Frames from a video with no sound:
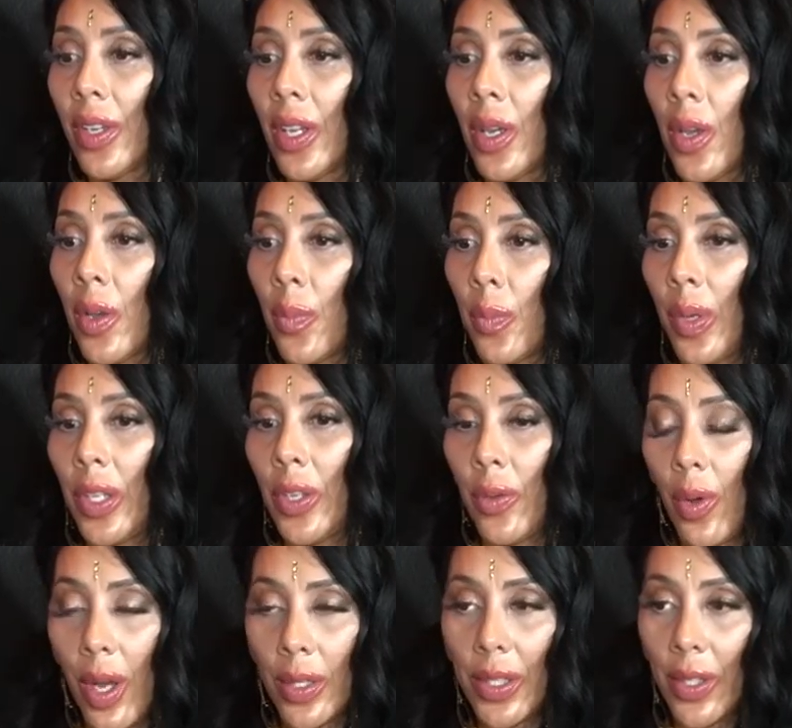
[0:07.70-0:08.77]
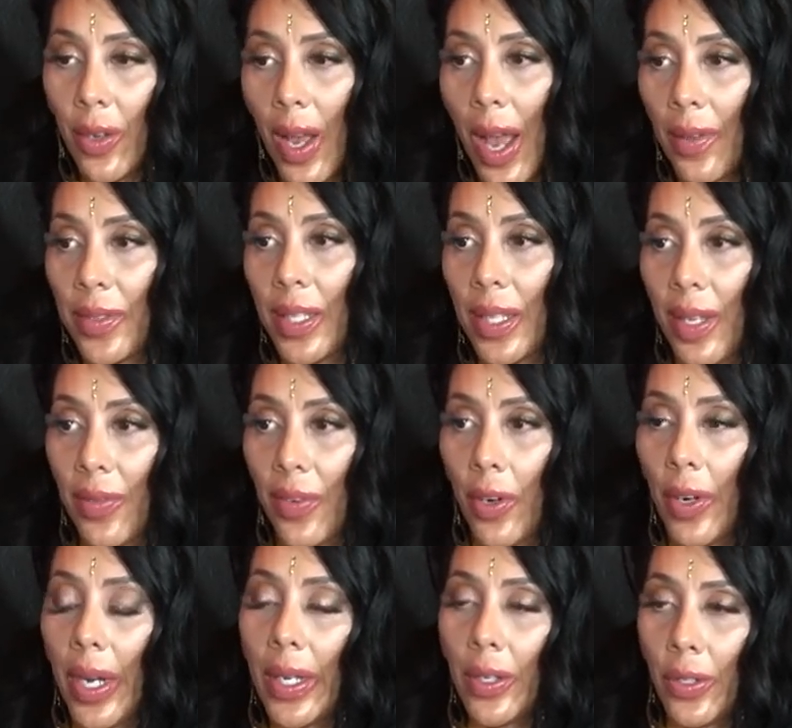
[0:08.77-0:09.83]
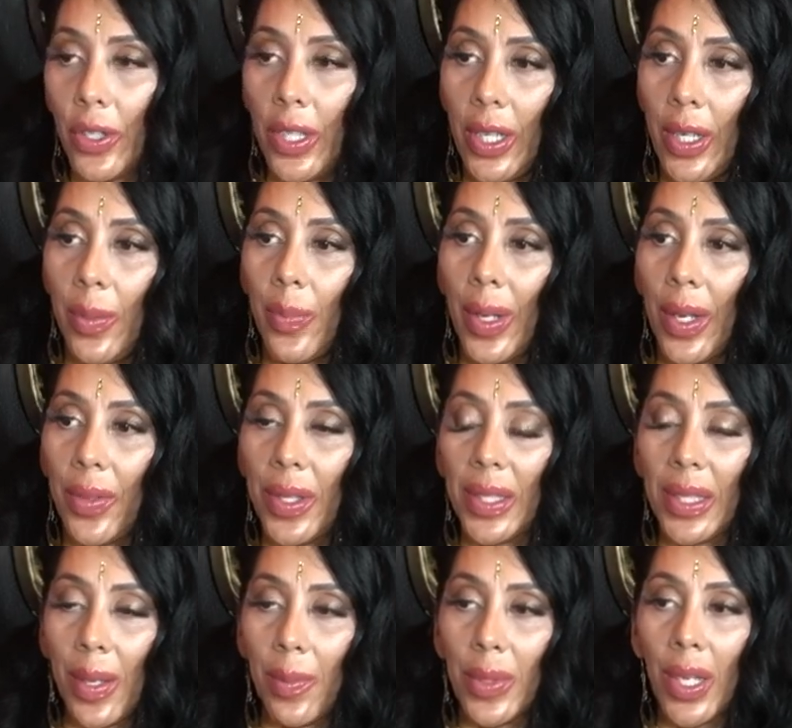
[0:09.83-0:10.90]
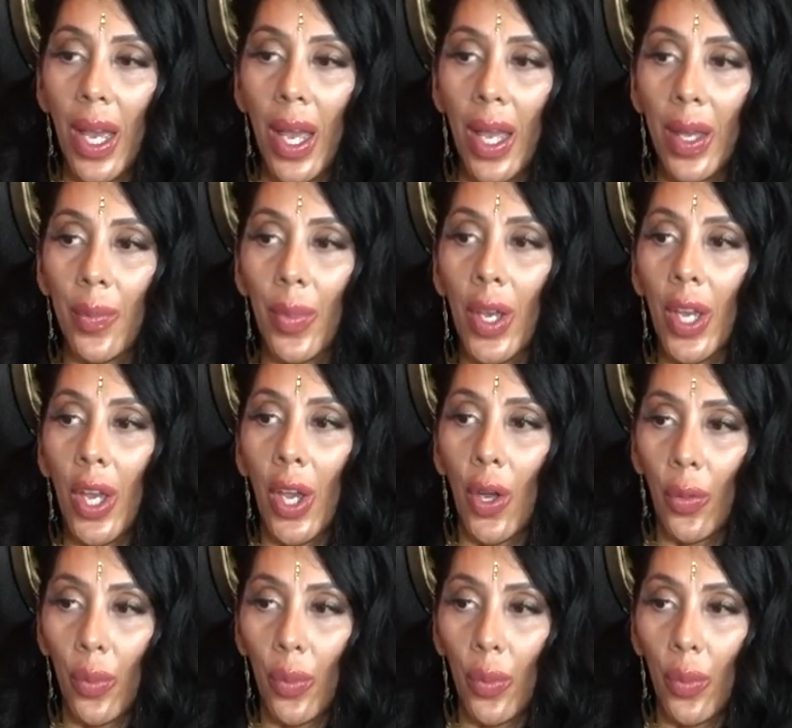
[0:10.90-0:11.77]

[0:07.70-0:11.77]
Balance. Yeah but you also have to give her energy but at the same time